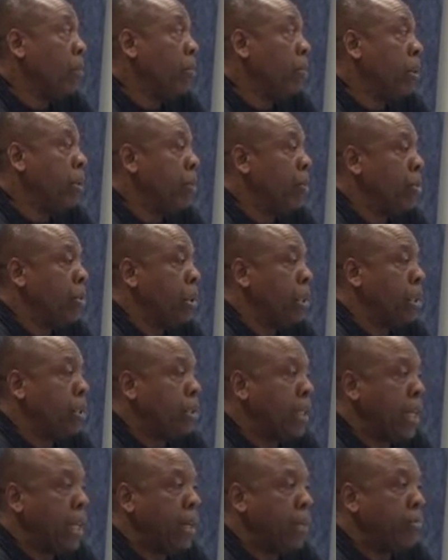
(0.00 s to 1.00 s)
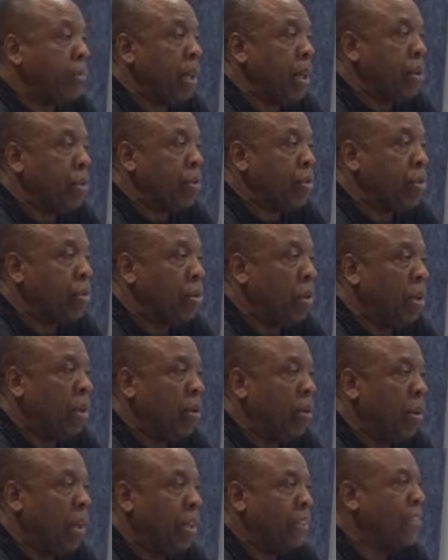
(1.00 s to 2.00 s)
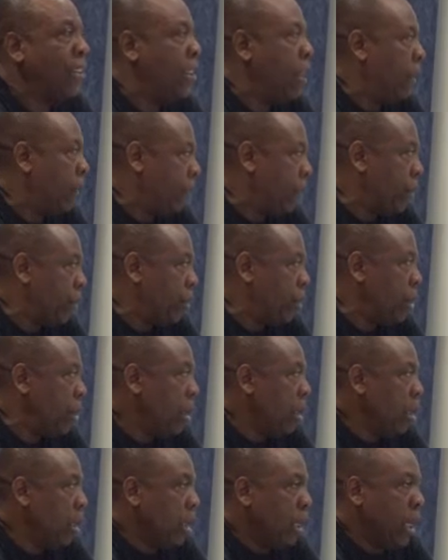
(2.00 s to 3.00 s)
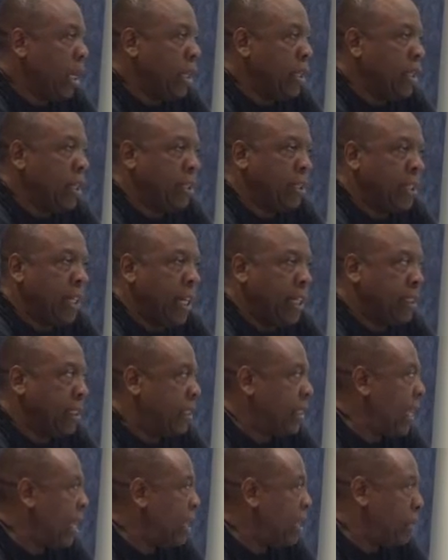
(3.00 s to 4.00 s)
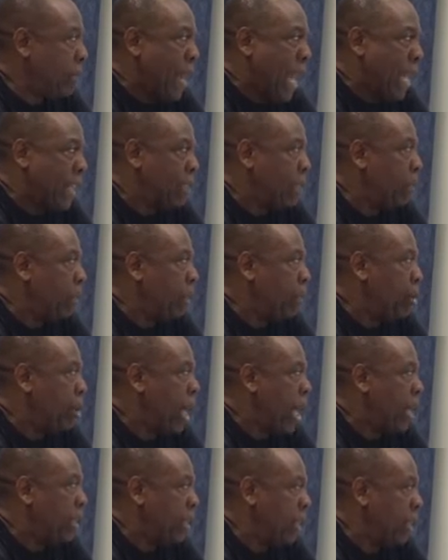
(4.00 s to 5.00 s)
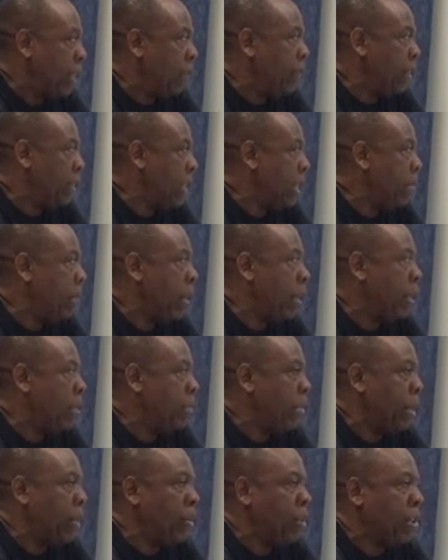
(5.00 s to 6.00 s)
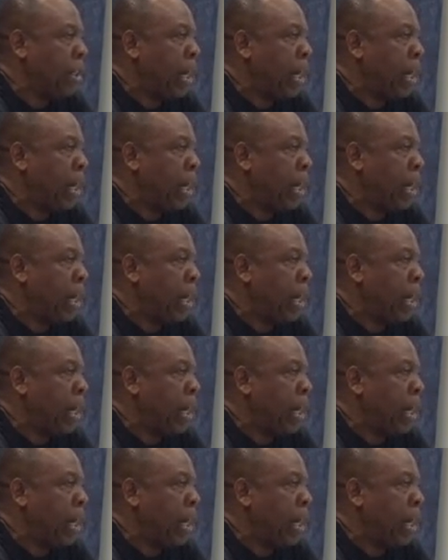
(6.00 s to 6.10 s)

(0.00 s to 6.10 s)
When you see a team that is so unselfish and doesn't hesitate to pass up a shot to give a teammate the better